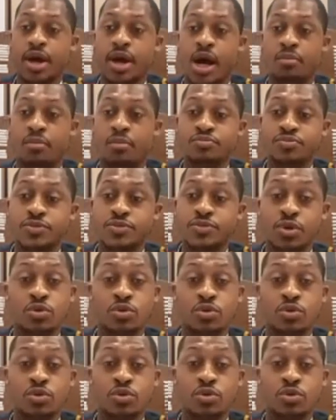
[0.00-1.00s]
So
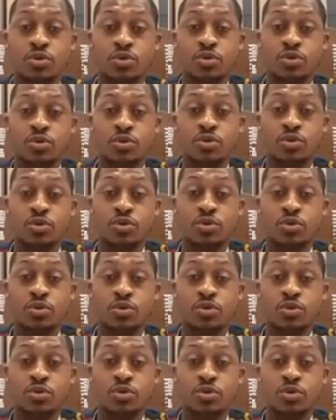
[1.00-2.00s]
during
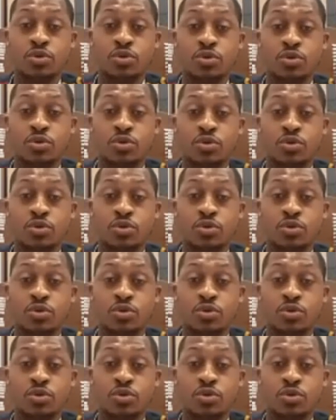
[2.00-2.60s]
this time